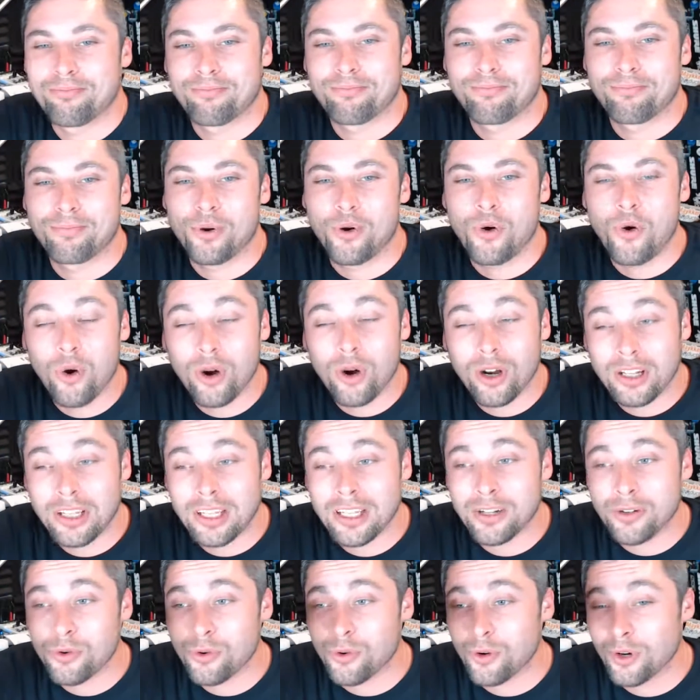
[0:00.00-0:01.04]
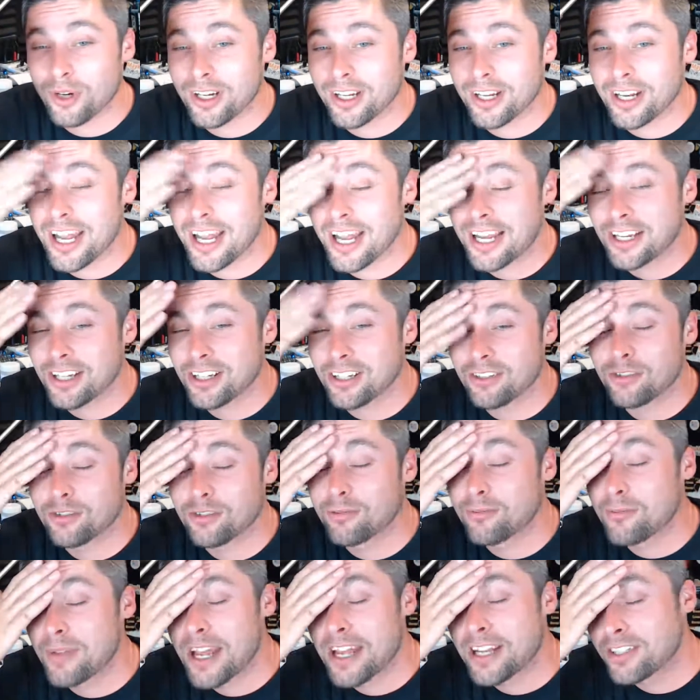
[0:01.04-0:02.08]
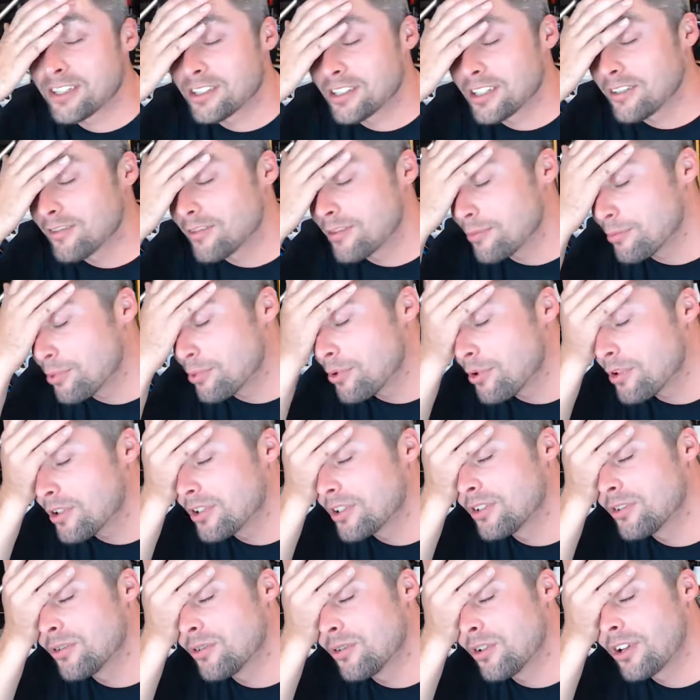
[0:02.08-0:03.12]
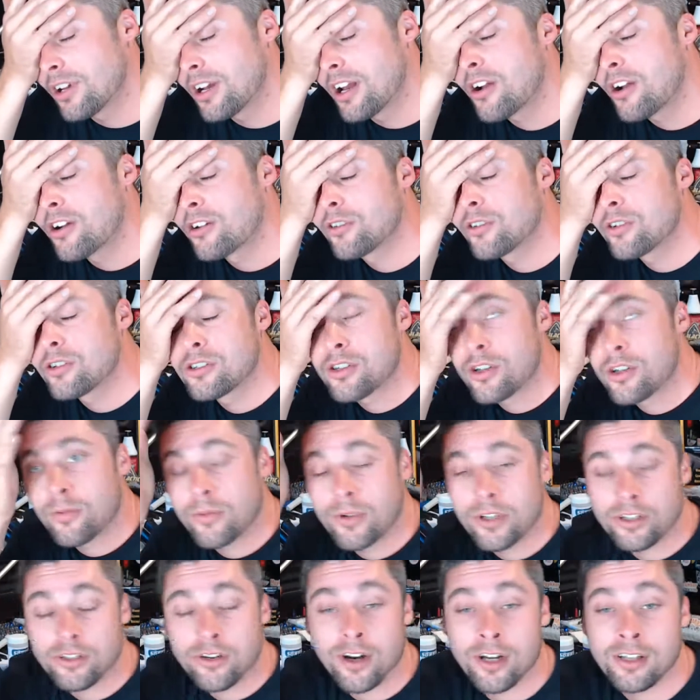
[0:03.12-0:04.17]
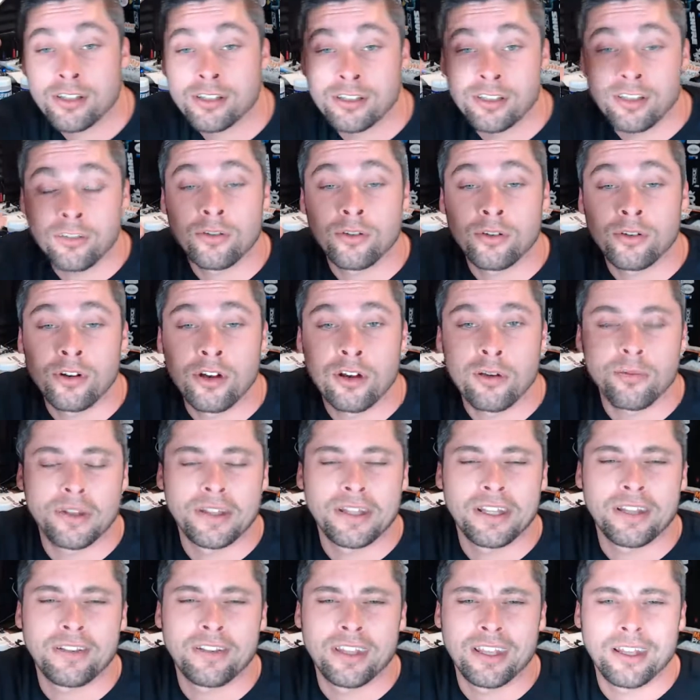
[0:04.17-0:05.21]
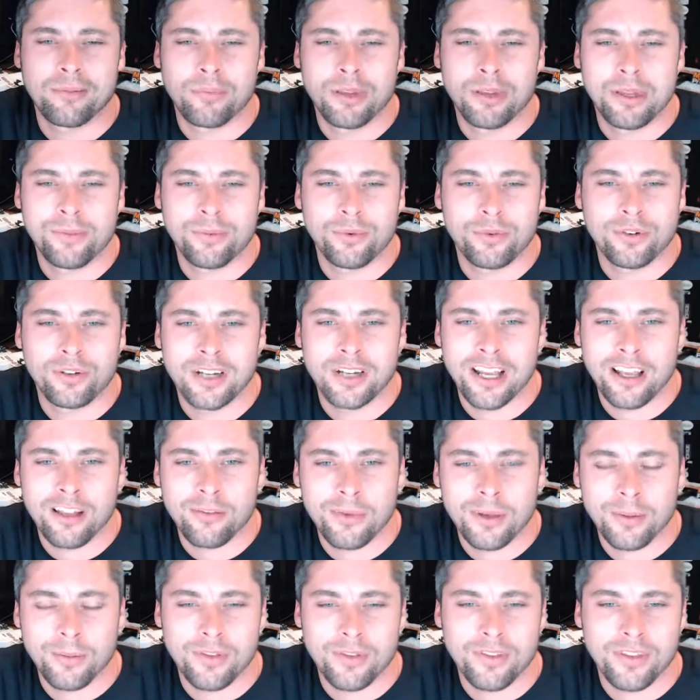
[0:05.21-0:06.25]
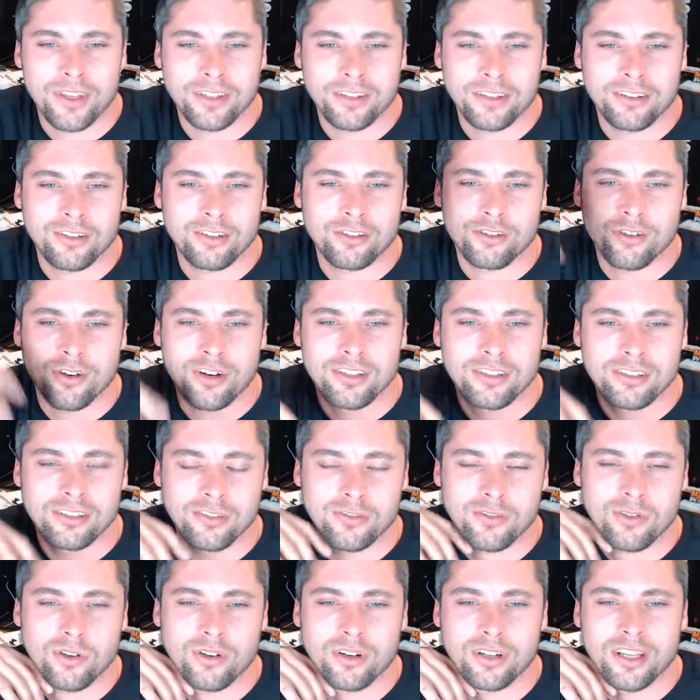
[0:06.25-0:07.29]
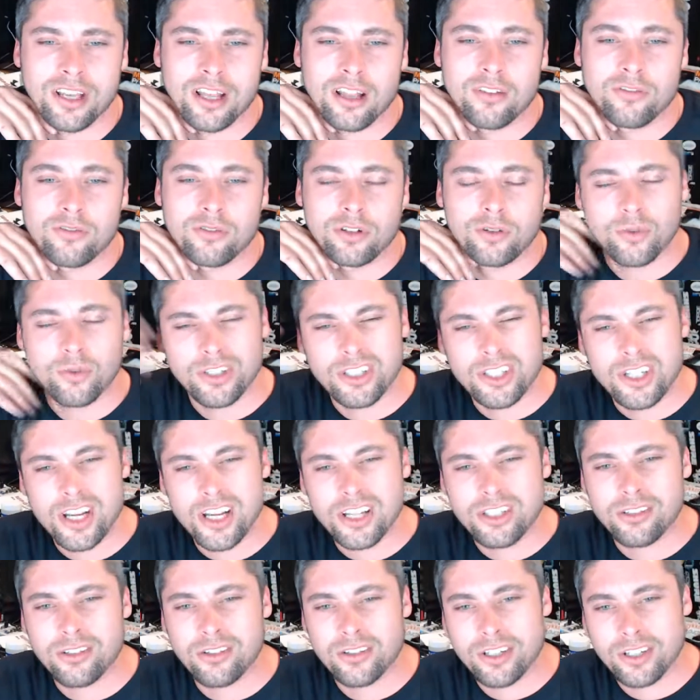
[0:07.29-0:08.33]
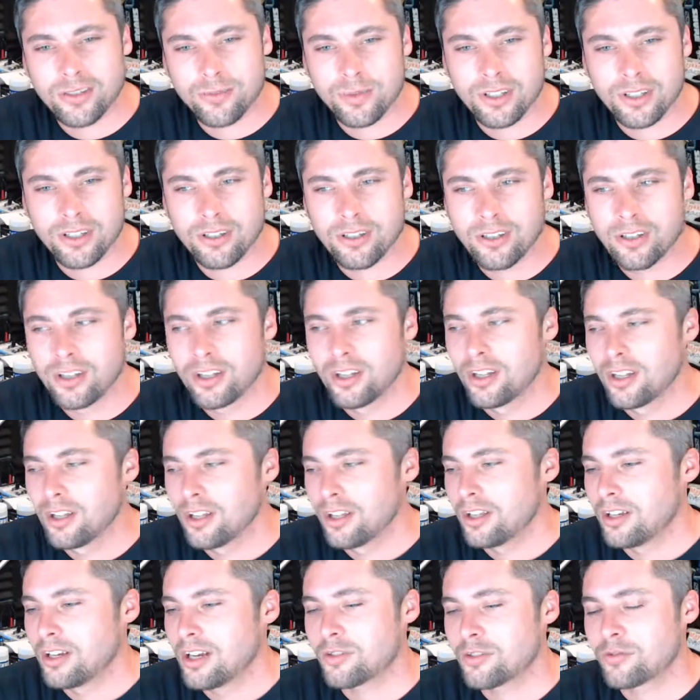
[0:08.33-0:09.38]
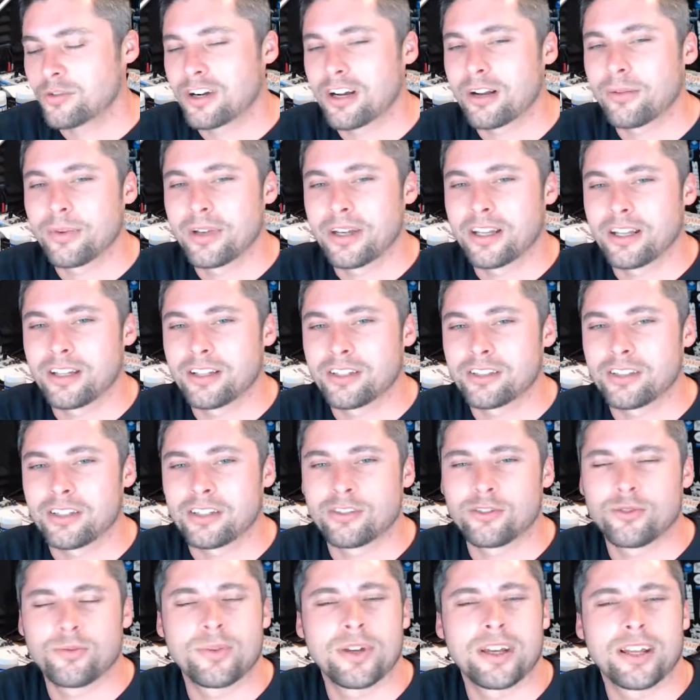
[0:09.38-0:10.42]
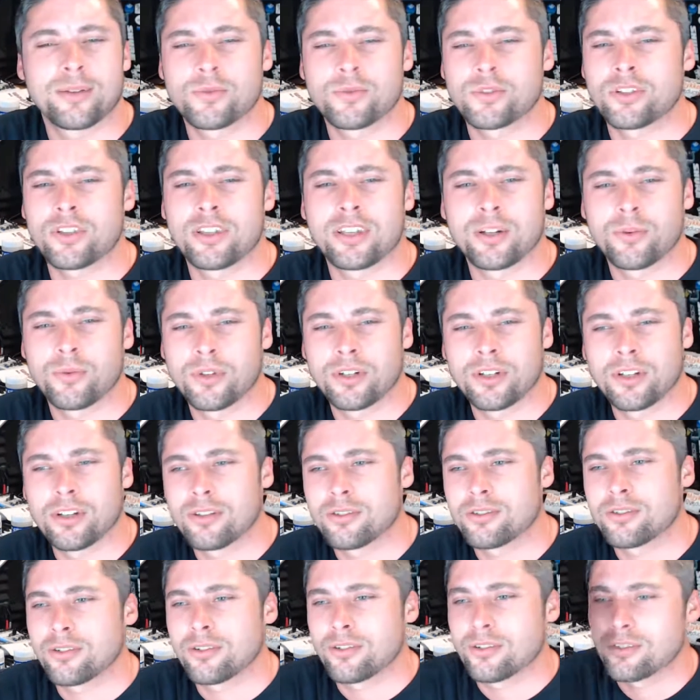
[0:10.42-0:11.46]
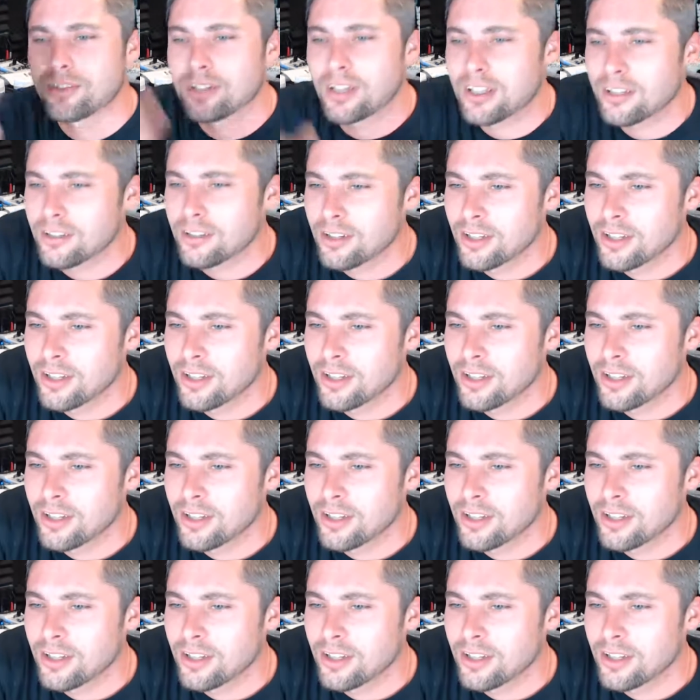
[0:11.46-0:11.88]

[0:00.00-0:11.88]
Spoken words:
Portland, Oregon. I couldn't imagine living in Portland, Oregon. I heard there's so much crazy stuff going on, but then people in Alabama think that there's crazy stuff going on in California, which I guess there is, but not where I'm at. It's not too bad. I'm just cleaning windows, so it's not